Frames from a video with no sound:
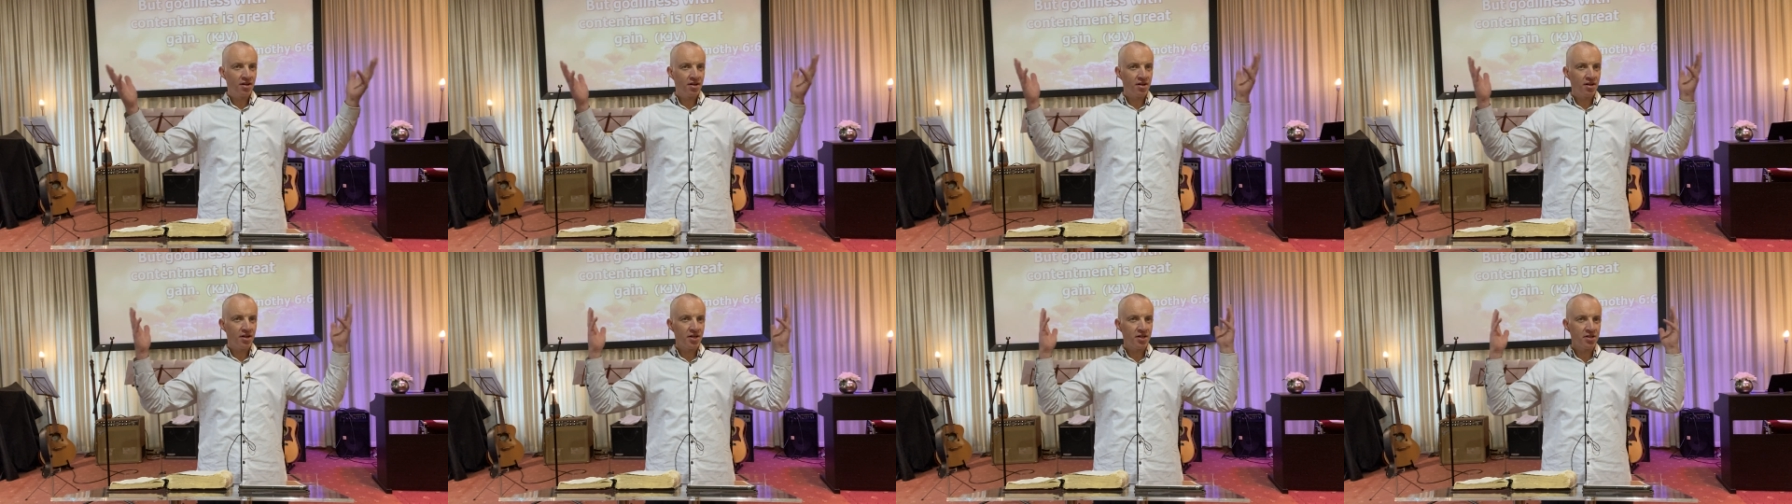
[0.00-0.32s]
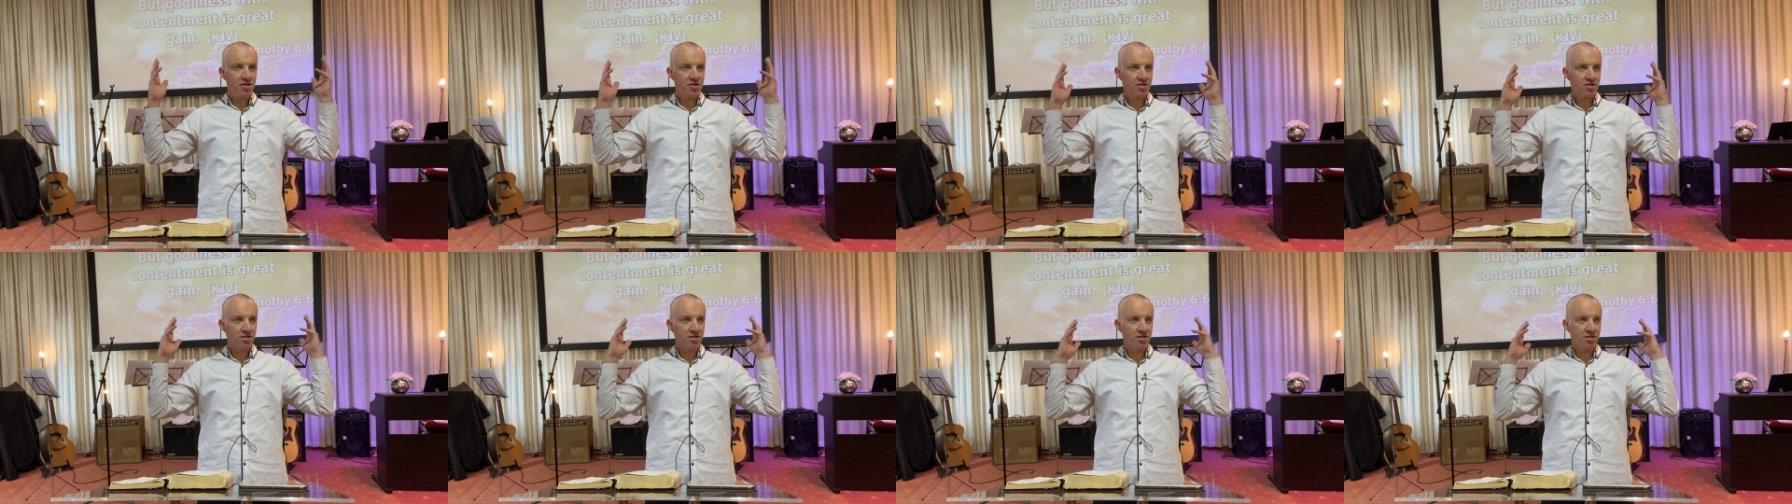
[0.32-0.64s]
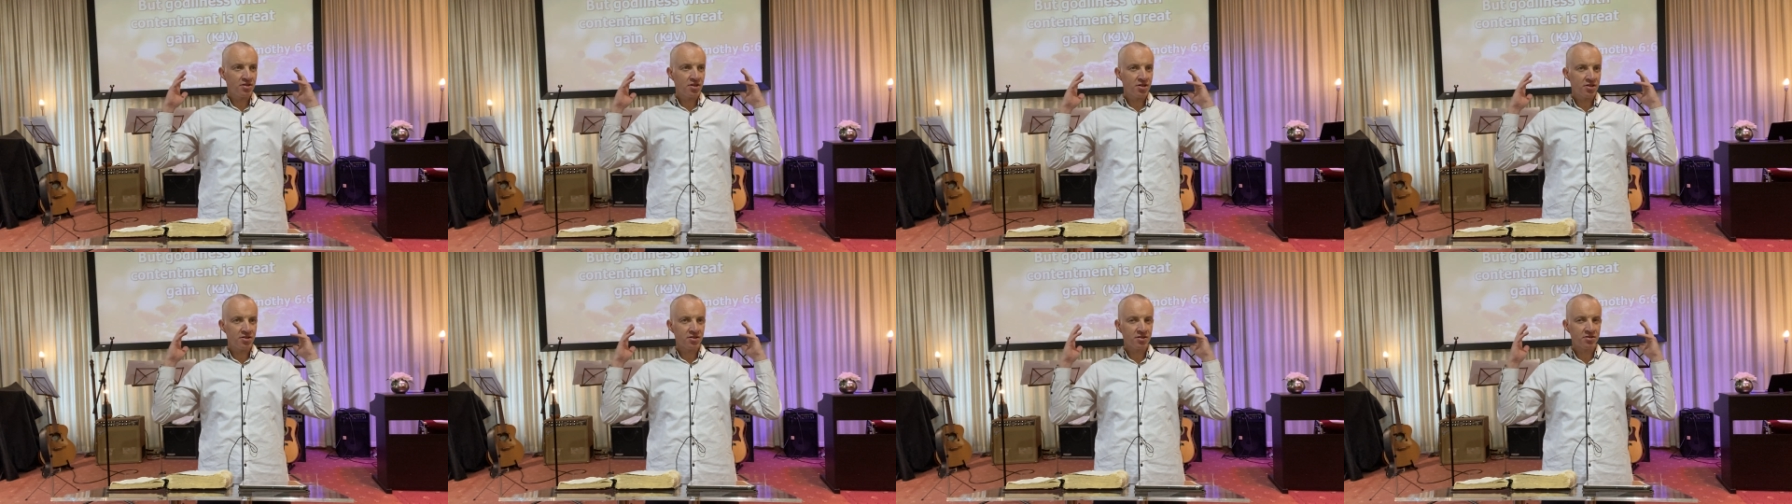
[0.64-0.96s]
He's
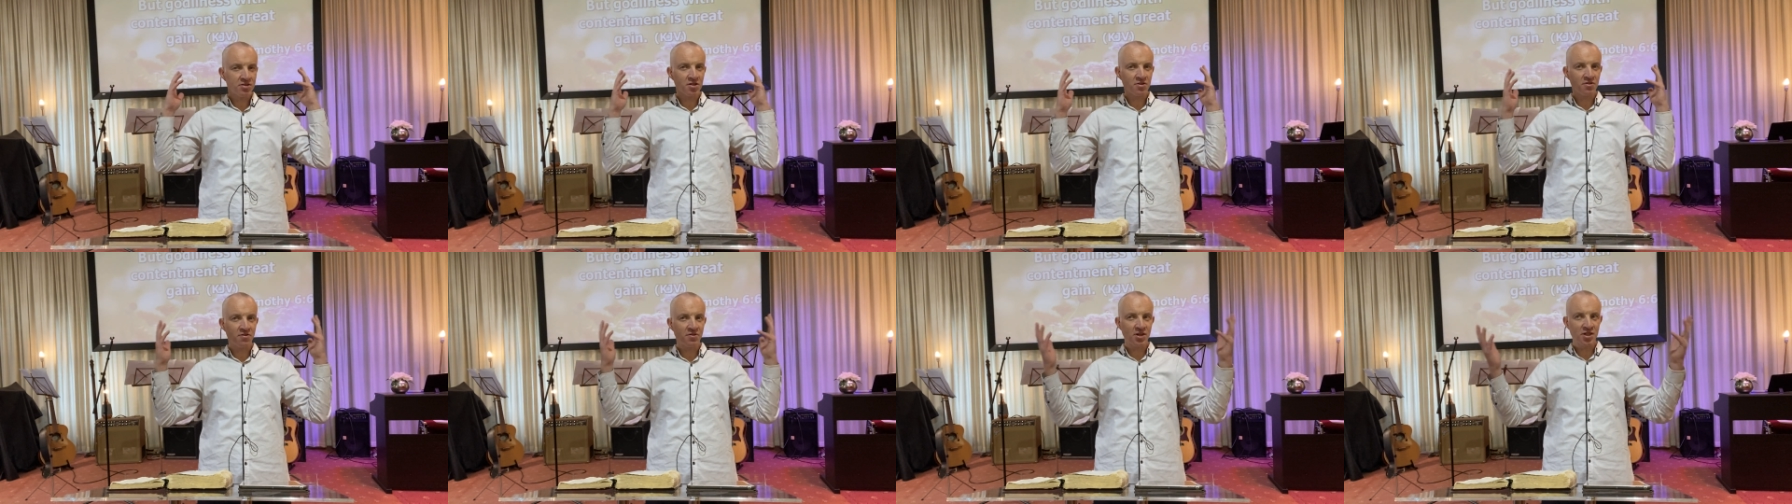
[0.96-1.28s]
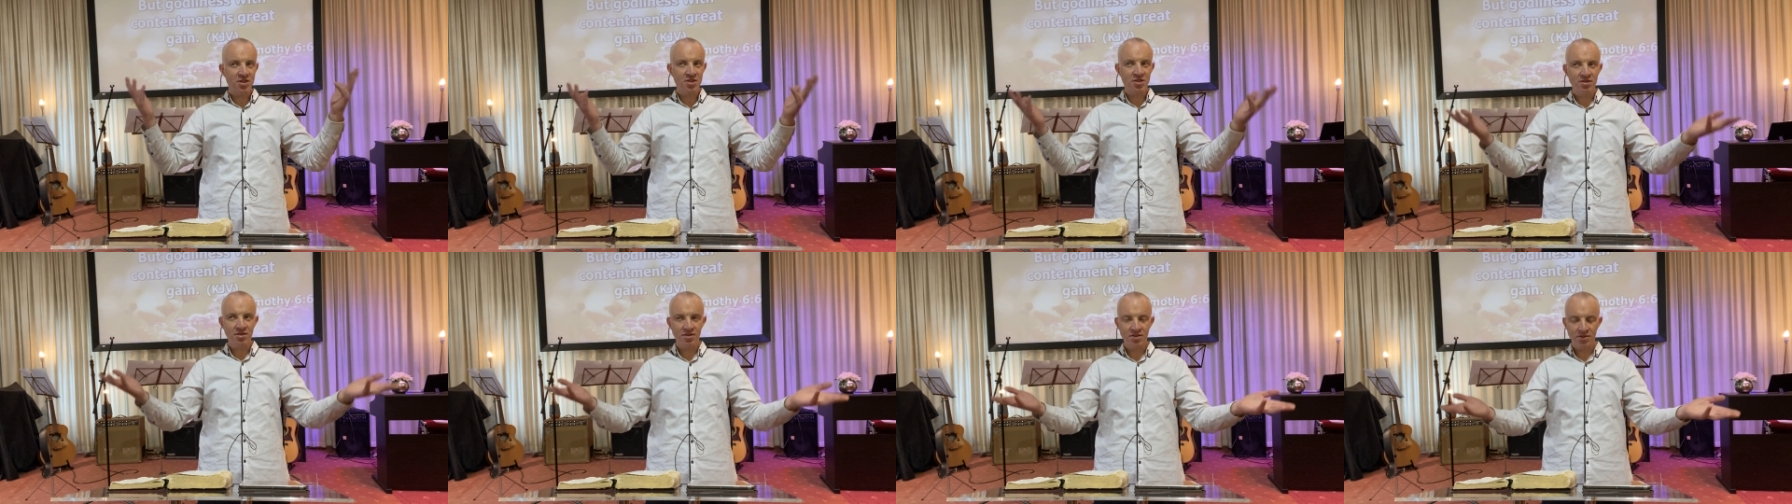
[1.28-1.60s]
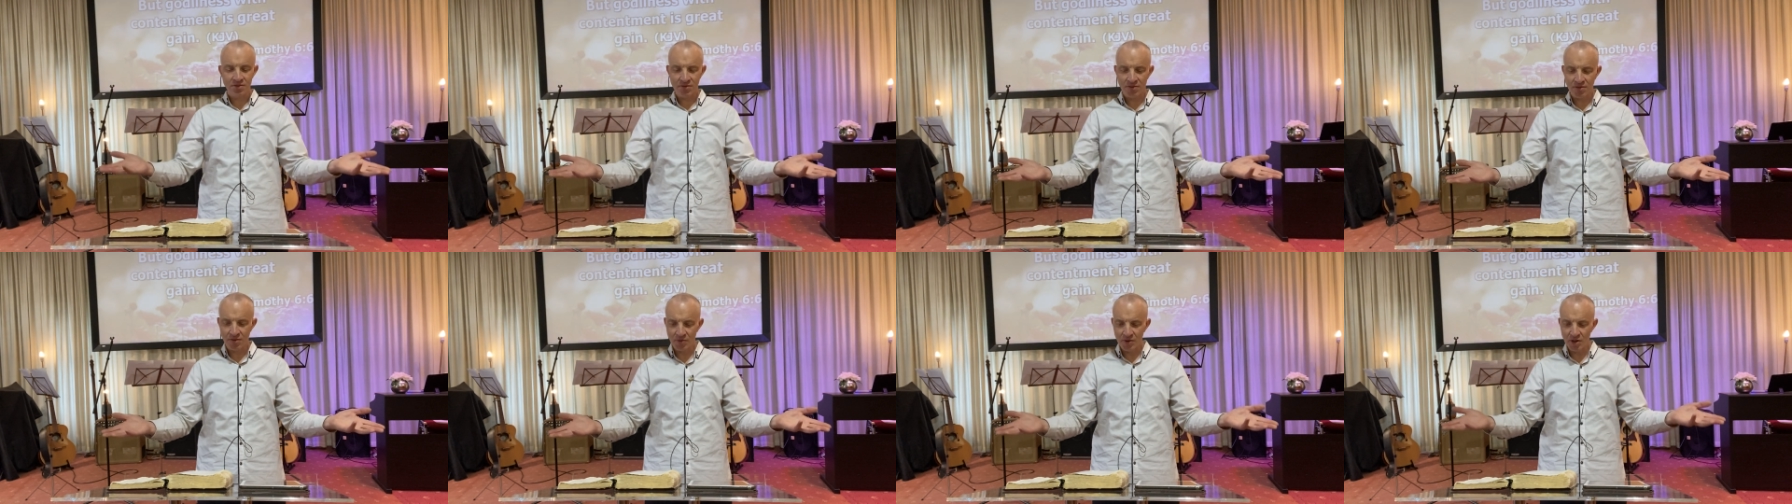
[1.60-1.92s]
just sufficient.
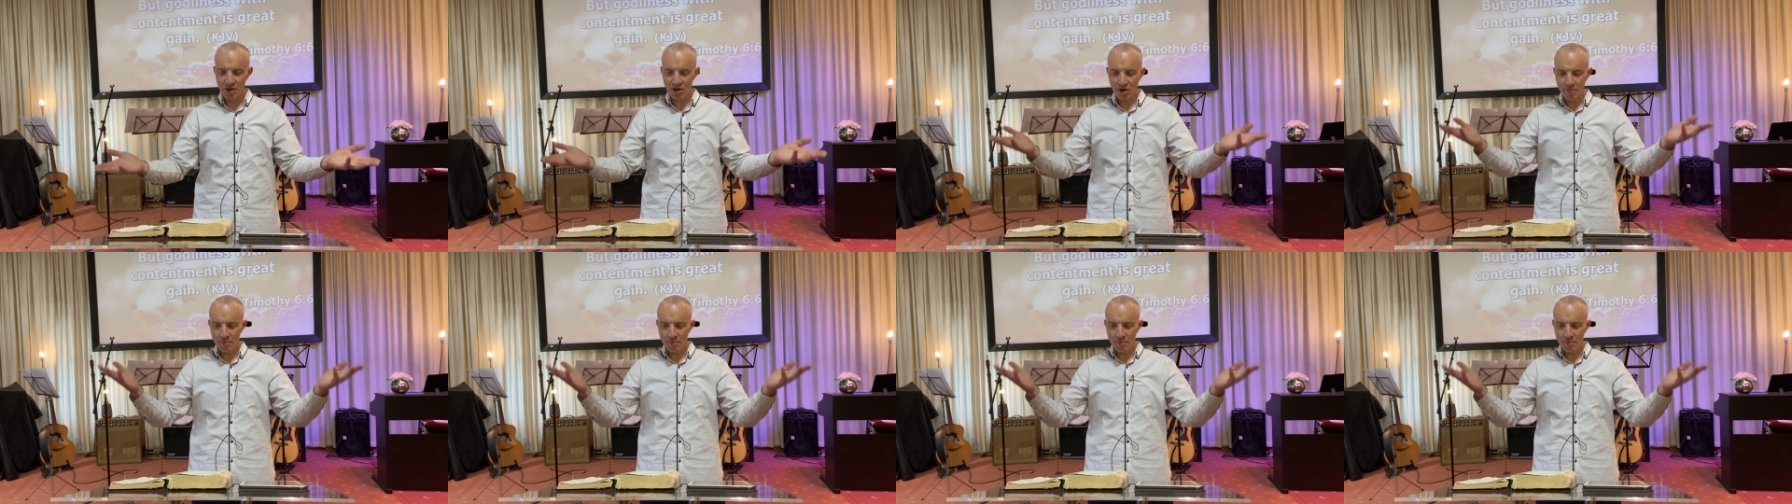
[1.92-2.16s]
When you're